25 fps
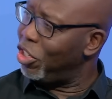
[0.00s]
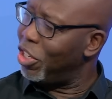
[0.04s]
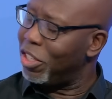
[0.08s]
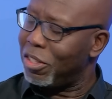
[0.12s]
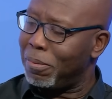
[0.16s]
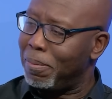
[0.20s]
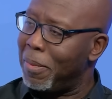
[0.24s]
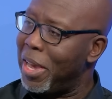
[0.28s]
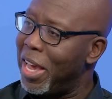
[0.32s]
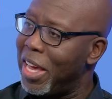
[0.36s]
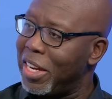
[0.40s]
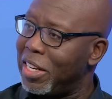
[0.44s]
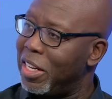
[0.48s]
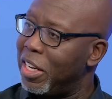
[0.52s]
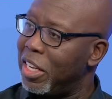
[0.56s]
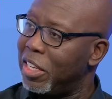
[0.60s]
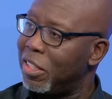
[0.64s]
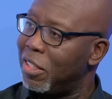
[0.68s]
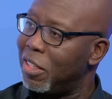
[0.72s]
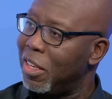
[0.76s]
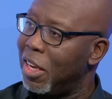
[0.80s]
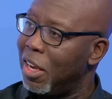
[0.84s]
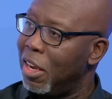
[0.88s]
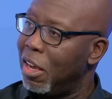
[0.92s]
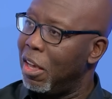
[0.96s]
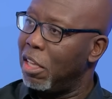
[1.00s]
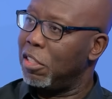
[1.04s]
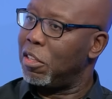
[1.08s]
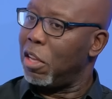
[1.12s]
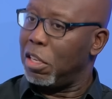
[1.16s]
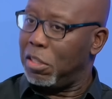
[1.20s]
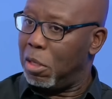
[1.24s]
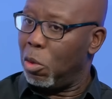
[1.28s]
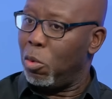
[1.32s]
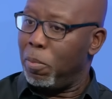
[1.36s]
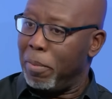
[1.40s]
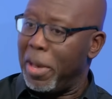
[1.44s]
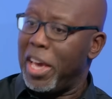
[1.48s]
just madness.
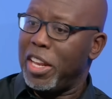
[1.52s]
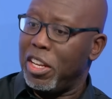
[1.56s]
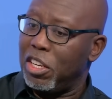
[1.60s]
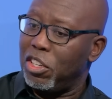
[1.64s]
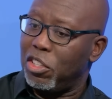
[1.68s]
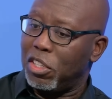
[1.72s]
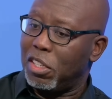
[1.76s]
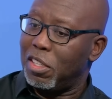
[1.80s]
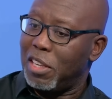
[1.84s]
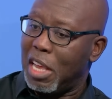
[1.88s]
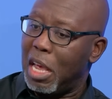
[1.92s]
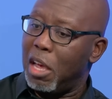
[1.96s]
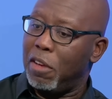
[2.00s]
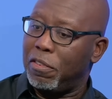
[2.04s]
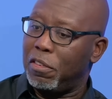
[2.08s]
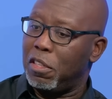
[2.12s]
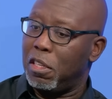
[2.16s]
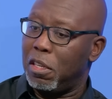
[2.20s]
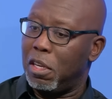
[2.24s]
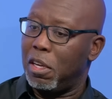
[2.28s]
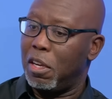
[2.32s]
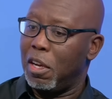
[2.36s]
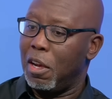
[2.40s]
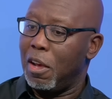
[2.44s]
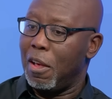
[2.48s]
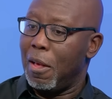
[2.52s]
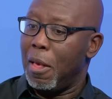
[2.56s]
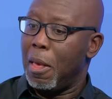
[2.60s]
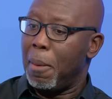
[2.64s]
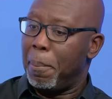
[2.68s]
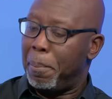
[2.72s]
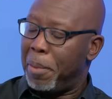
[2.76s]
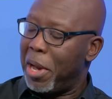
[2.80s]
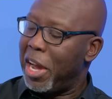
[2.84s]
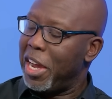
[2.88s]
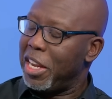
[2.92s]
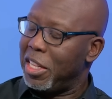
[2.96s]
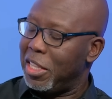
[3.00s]
So managers have to
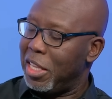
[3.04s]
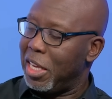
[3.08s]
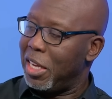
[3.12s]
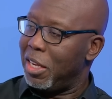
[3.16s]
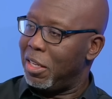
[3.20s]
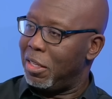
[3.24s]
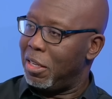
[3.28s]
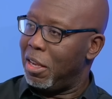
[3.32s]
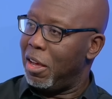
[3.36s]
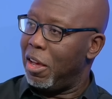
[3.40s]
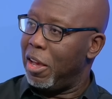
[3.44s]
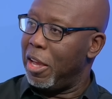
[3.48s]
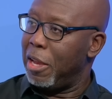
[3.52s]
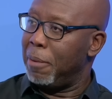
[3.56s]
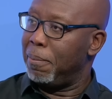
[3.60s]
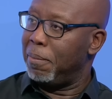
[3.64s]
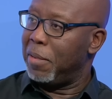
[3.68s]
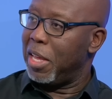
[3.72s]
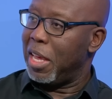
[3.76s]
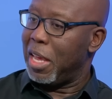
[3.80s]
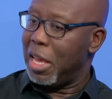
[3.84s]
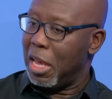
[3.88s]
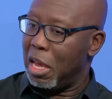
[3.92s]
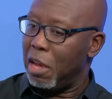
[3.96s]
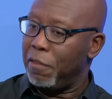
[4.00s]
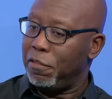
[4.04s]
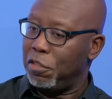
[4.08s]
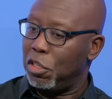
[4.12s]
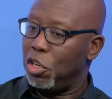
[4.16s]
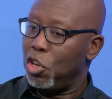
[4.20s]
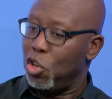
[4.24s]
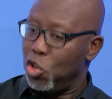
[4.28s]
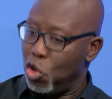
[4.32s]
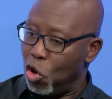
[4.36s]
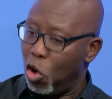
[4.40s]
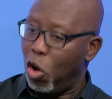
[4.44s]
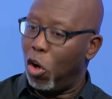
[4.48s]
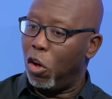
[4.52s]
bide their time. They have to
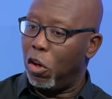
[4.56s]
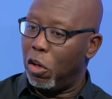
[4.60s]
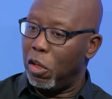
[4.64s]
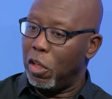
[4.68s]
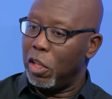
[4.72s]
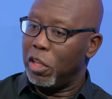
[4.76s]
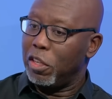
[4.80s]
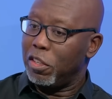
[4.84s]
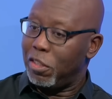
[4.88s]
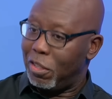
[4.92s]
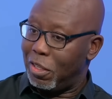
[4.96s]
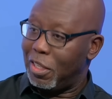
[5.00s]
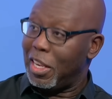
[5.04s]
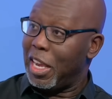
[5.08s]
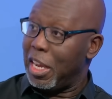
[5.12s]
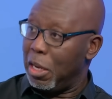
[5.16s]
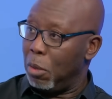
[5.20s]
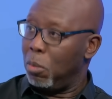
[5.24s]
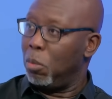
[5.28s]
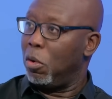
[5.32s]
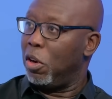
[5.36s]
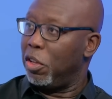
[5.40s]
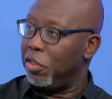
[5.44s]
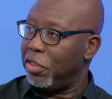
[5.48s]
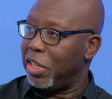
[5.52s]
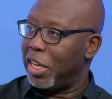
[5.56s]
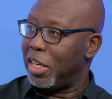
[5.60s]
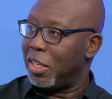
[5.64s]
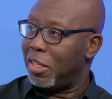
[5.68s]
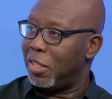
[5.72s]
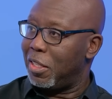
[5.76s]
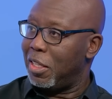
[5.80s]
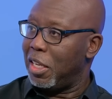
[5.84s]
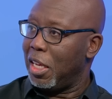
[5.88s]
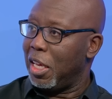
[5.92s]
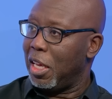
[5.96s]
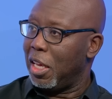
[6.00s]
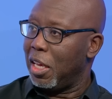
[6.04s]
not say what they
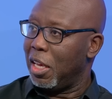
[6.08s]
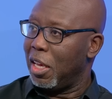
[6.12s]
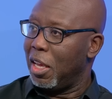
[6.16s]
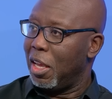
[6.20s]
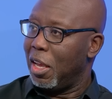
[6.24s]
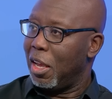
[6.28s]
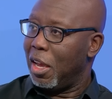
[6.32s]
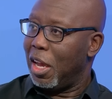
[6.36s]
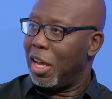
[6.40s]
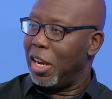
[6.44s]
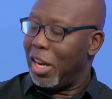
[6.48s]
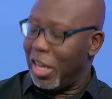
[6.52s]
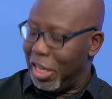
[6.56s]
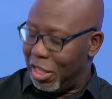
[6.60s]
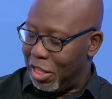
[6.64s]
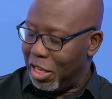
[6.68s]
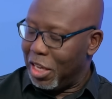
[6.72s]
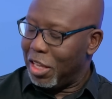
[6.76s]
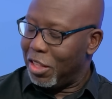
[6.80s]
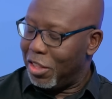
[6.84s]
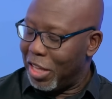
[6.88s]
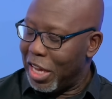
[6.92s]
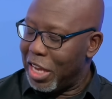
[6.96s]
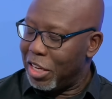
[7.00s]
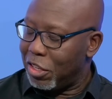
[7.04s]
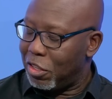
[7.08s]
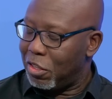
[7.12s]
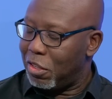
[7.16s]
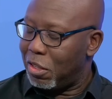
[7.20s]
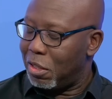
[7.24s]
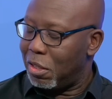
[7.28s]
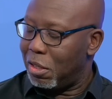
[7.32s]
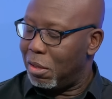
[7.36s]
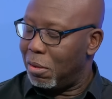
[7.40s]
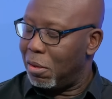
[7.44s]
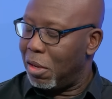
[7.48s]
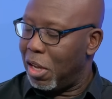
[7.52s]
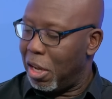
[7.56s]
see. Mm. And I think
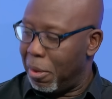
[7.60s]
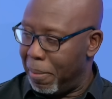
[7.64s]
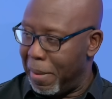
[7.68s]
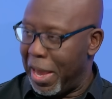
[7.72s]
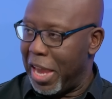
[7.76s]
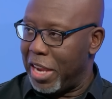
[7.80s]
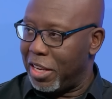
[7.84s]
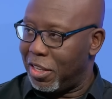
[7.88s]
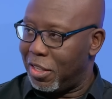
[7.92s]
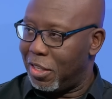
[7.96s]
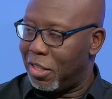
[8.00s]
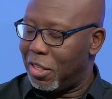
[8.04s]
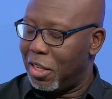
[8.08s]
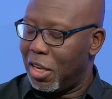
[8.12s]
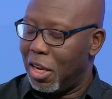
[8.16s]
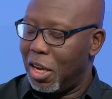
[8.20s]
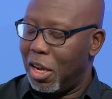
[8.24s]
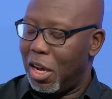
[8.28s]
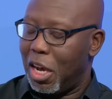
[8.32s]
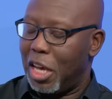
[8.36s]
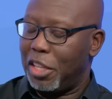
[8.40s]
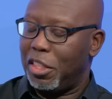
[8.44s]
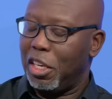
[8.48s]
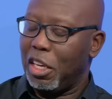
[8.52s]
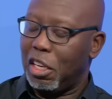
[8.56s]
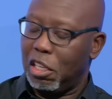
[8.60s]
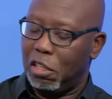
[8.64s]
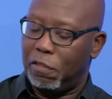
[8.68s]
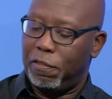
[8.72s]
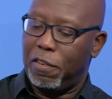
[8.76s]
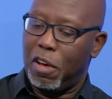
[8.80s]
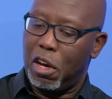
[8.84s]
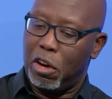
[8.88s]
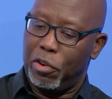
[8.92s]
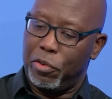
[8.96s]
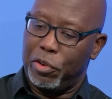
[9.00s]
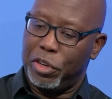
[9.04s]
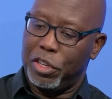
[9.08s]
that's a mess. I think as
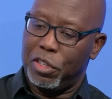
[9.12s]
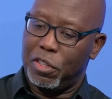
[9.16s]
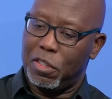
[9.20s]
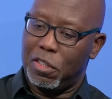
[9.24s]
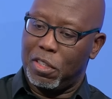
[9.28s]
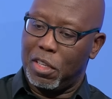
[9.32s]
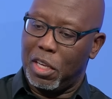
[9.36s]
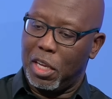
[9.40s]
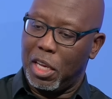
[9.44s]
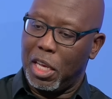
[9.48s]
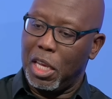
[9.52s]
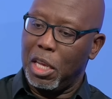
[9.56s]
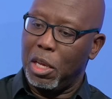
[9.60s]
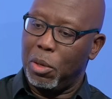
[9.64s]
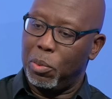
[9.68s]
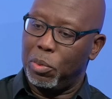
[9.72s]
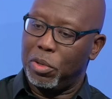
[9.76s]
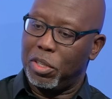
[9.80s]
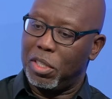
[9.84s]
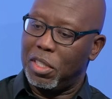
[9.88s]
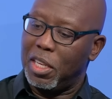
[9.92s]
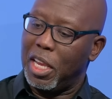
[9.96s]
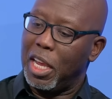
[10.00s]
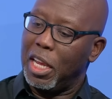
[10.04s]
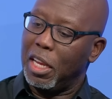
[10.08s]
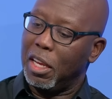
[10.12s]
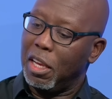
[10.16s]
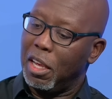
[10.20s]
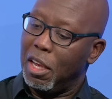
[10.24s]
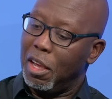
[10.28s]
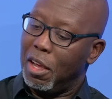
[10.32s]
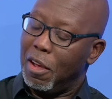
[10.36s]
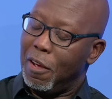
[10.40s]
far as he was saying,